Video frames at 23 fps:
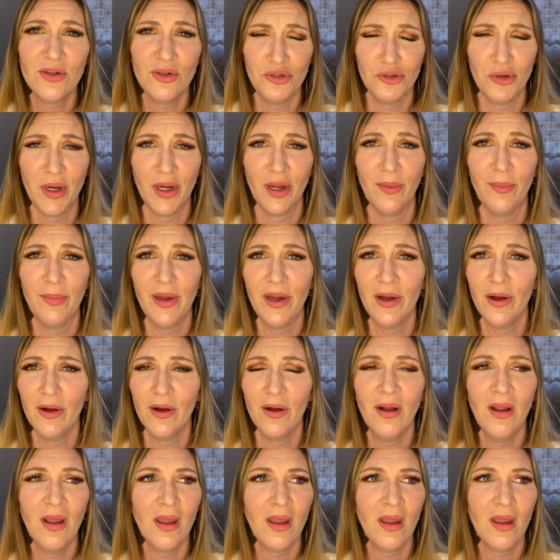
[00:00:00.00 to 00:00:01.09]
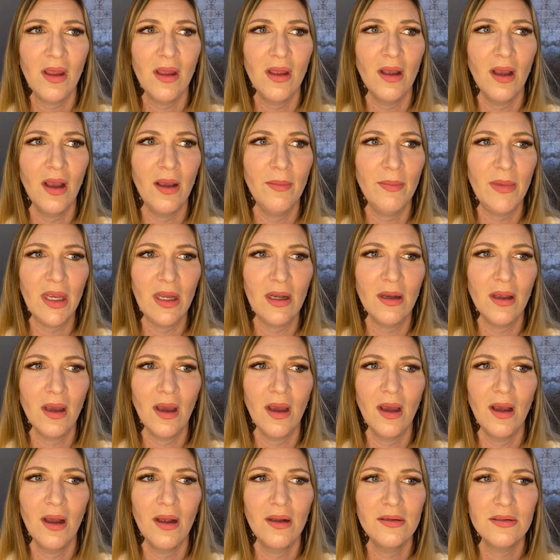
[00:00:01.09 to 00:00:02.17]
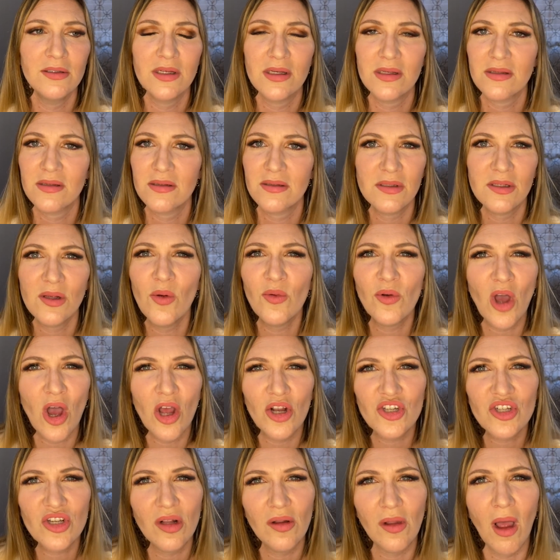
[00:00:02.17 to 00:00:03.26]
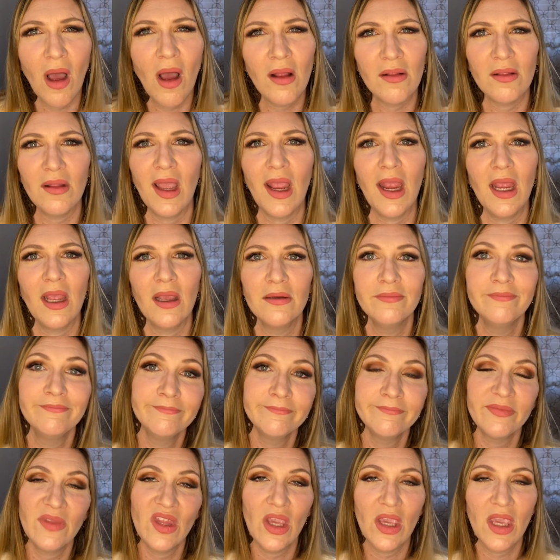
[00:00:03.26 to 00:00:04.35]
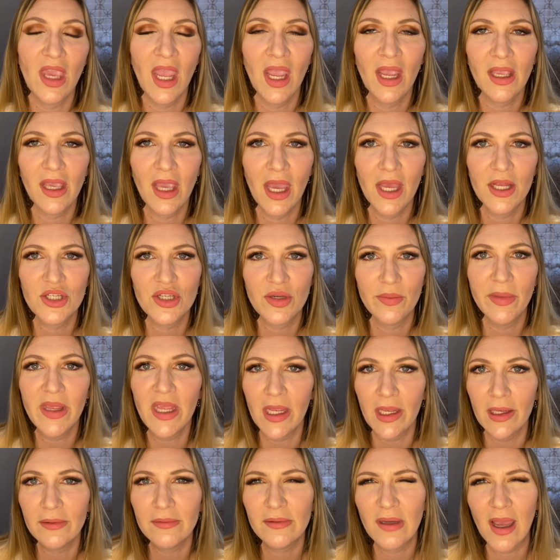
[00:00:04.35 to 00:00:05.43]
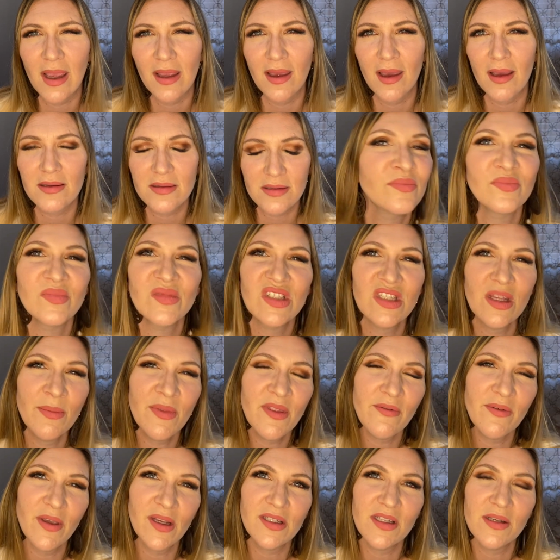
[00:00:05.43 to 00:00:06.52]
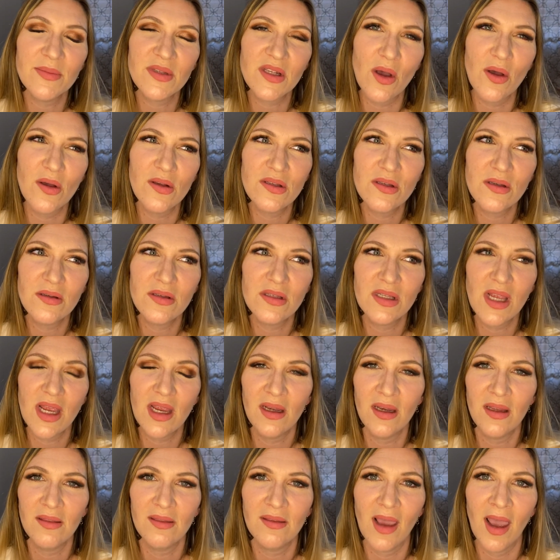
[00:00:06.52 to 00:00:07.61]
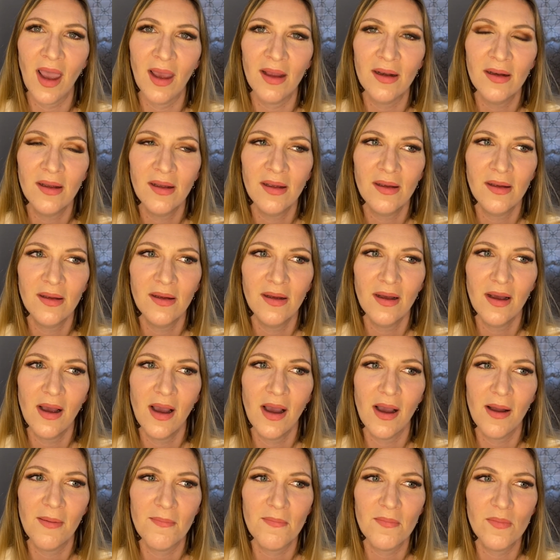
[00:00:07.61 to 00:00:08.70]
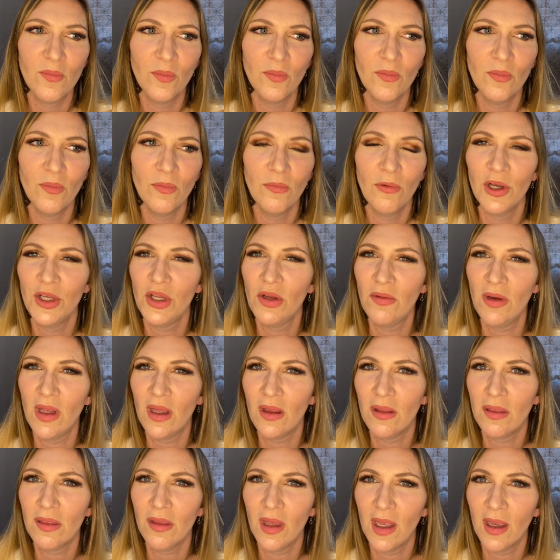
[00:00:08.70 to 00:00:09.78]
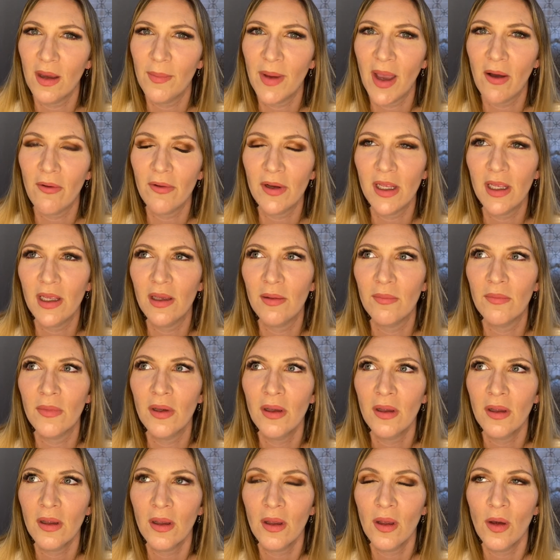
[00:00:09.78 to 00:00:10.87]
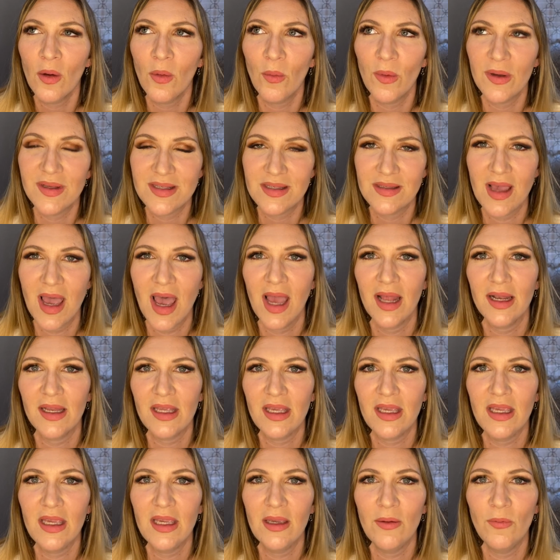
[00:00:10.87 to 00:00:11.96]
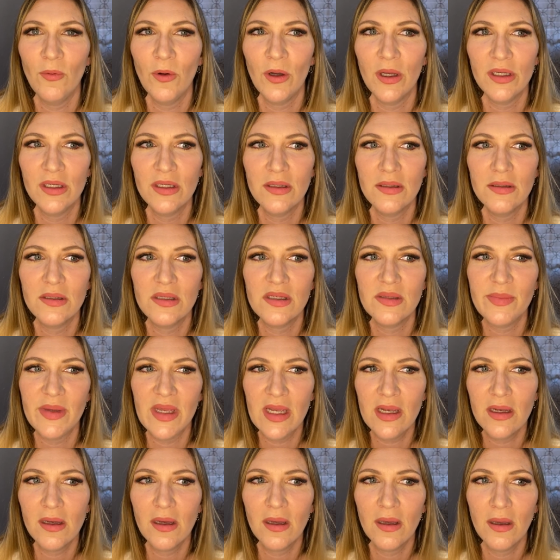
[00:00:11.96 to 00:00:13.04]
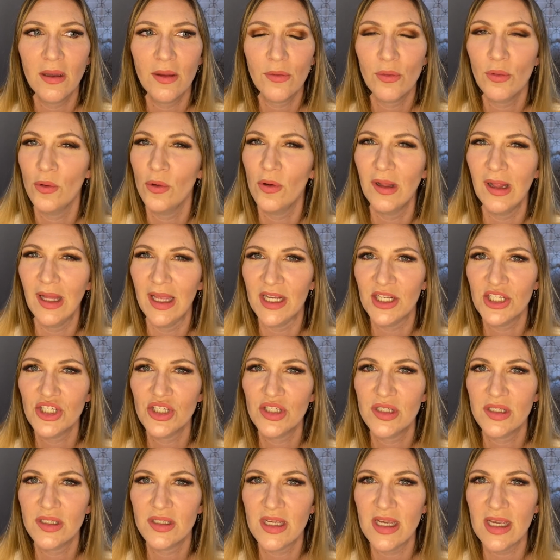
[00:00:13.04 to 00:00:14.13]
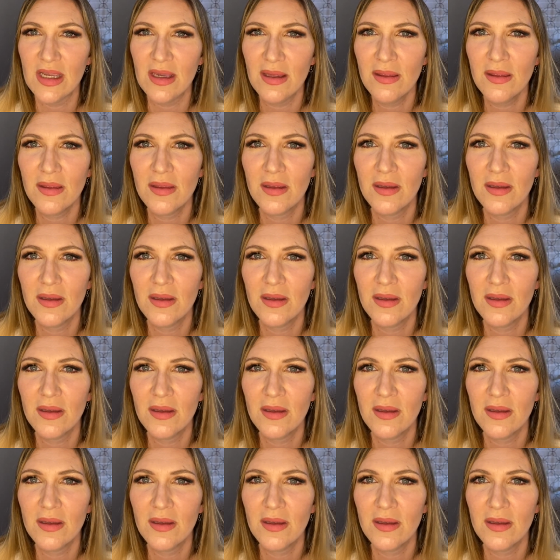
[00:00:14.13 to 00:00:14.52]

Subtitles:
drink a beer. I mean, just so nonchalant, like, you can't catch me, I guess. Some of the victims also stated that one unique thing about him was that he would speak through clenched teeth,